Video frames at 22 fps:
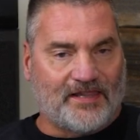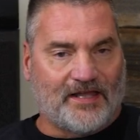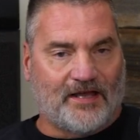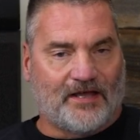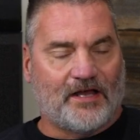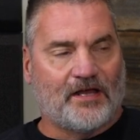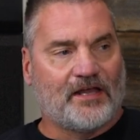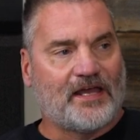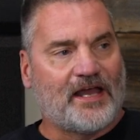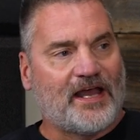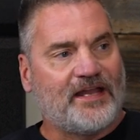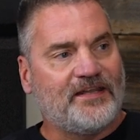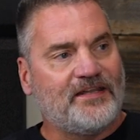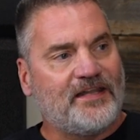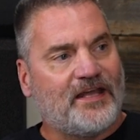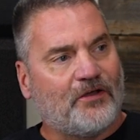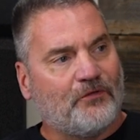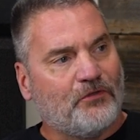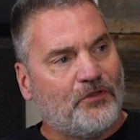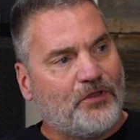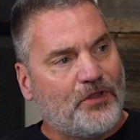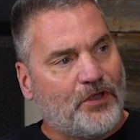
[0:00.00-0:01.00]
I
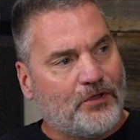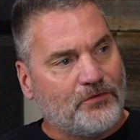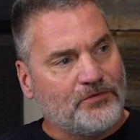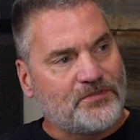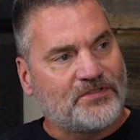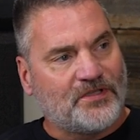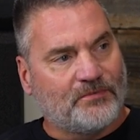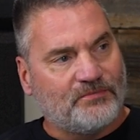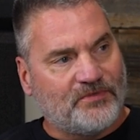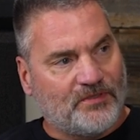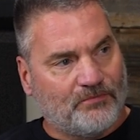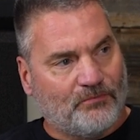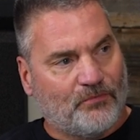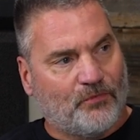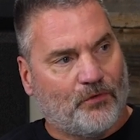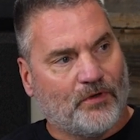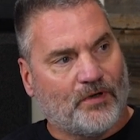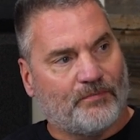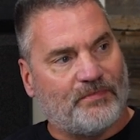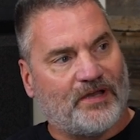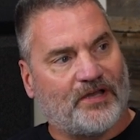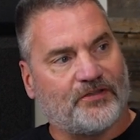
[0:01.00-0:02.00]
now know something
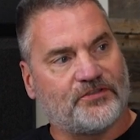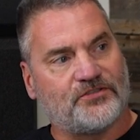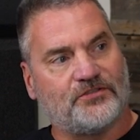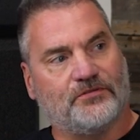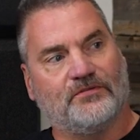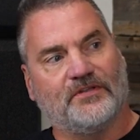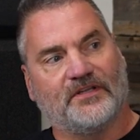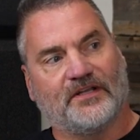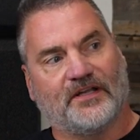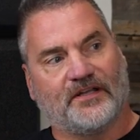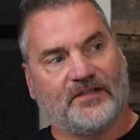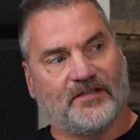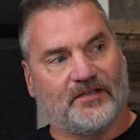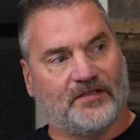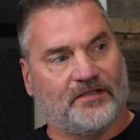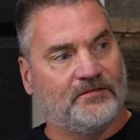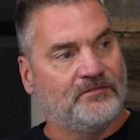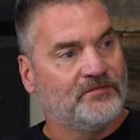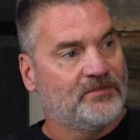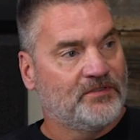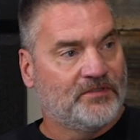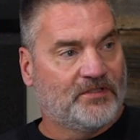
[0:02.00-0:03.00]
more about you than I
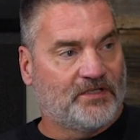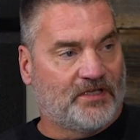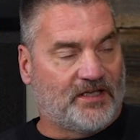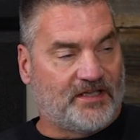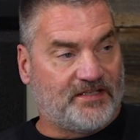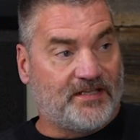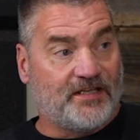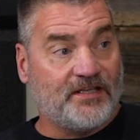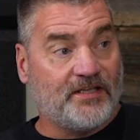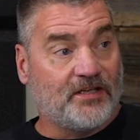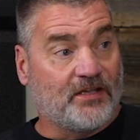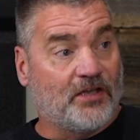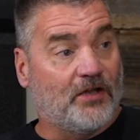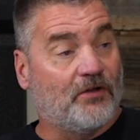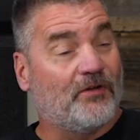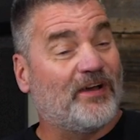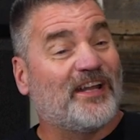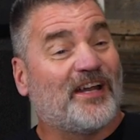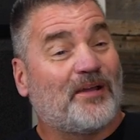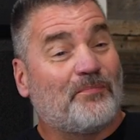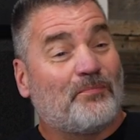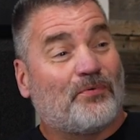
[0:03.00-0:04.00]
did a day ago,
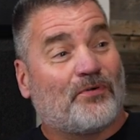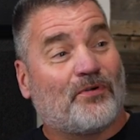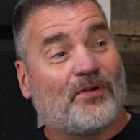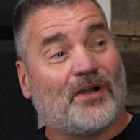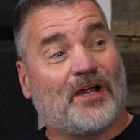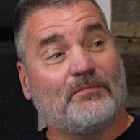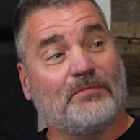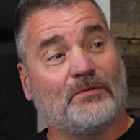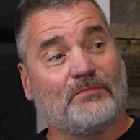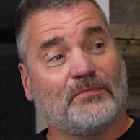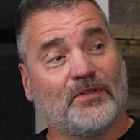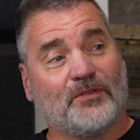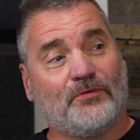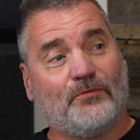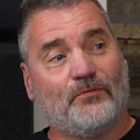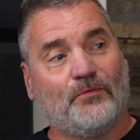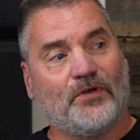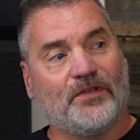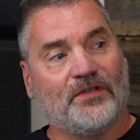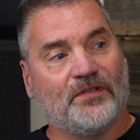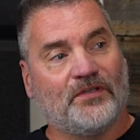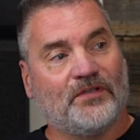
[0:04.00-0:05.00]
and I probably
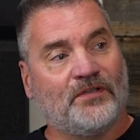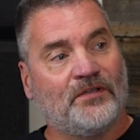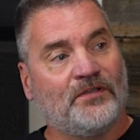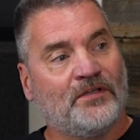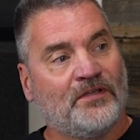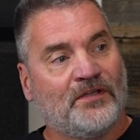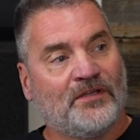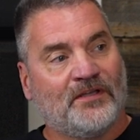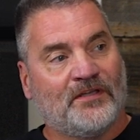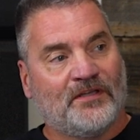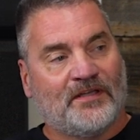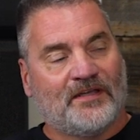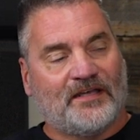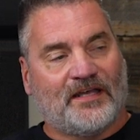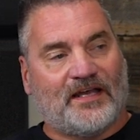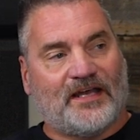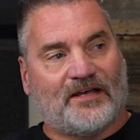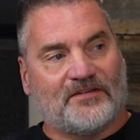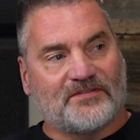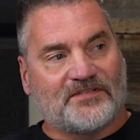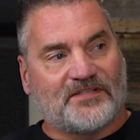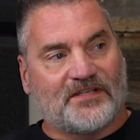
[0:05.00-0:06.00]
wouldn't
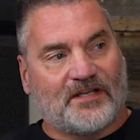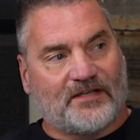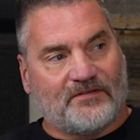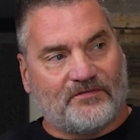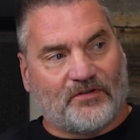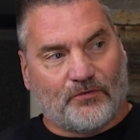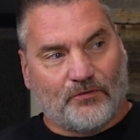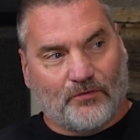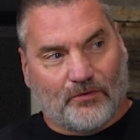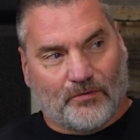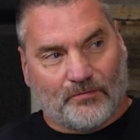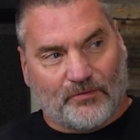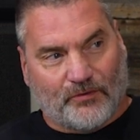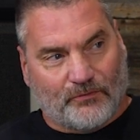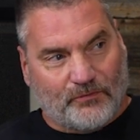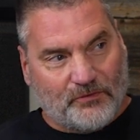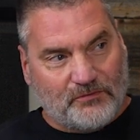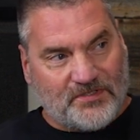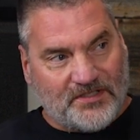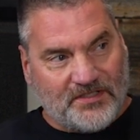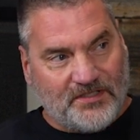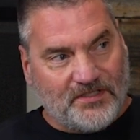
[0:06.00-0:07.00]
outside of our normal
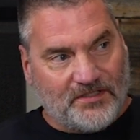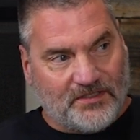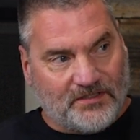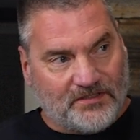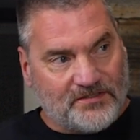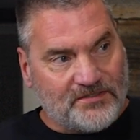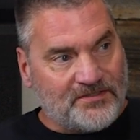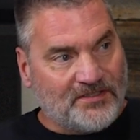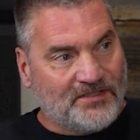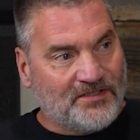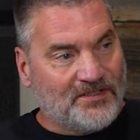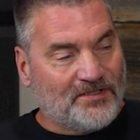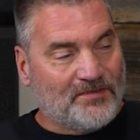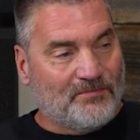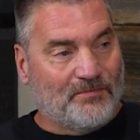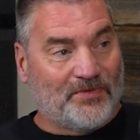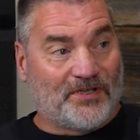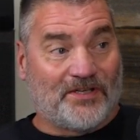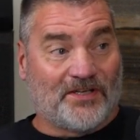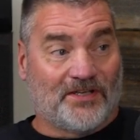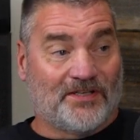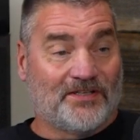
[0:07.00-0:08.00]
routines
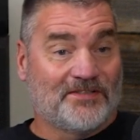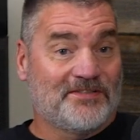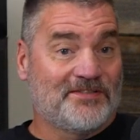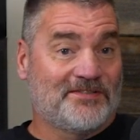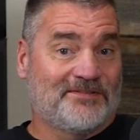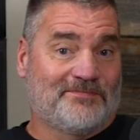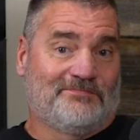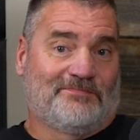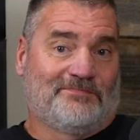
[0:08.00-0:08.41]
because